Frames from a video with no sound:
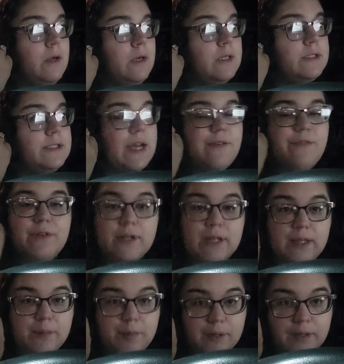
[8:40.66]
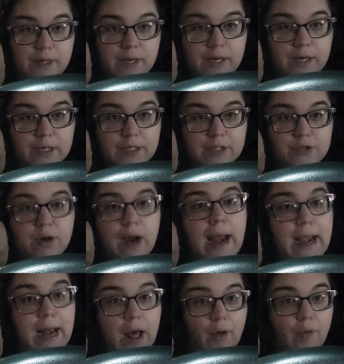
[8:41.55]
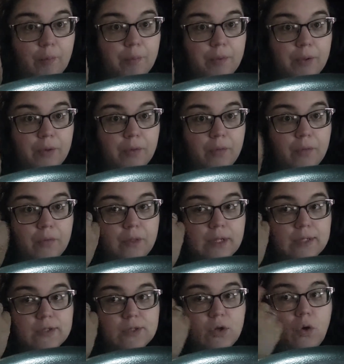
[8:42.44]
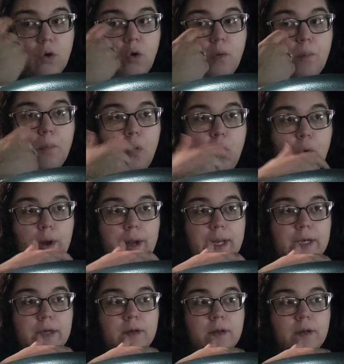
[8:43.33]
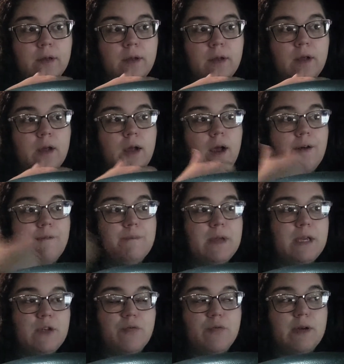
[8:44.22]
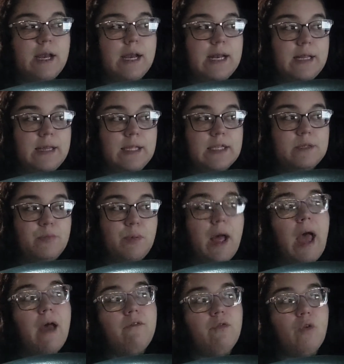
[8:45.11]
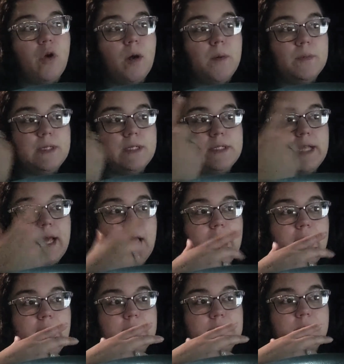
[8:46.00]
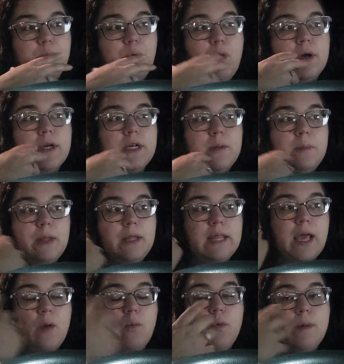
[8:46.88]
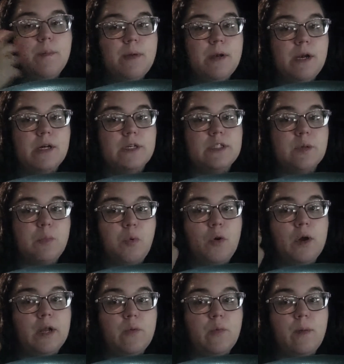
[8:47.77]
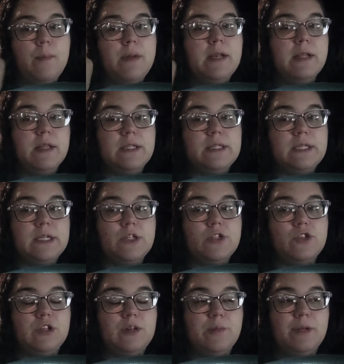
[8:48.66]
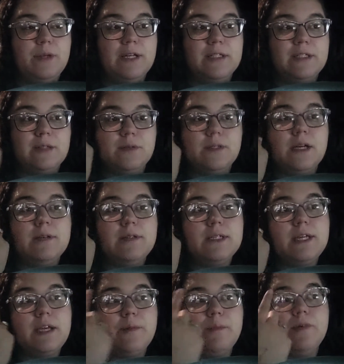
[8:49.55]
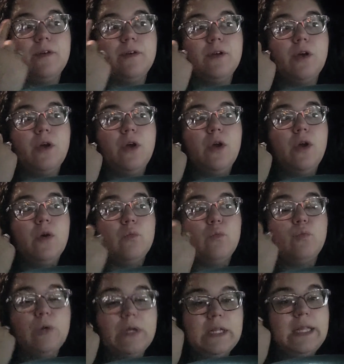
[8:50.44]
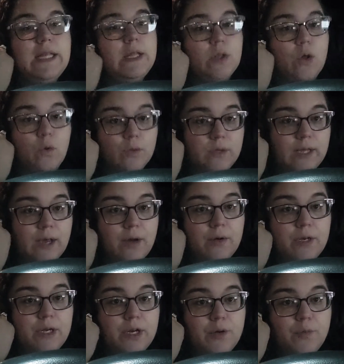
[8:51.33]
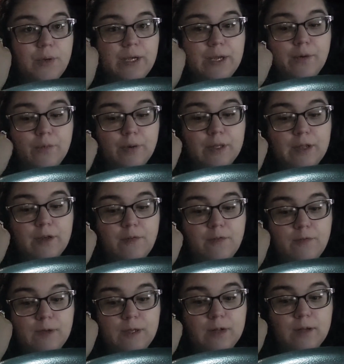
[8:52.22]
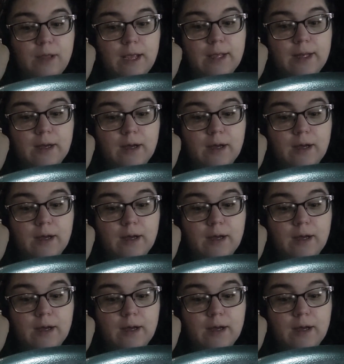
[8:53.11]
definitely be there to try and help you. That's the whole point of me creating these platforms, is that it's important to me that women are supporting women in this industry, because sometimes it can be really lonely out here. We can really feel like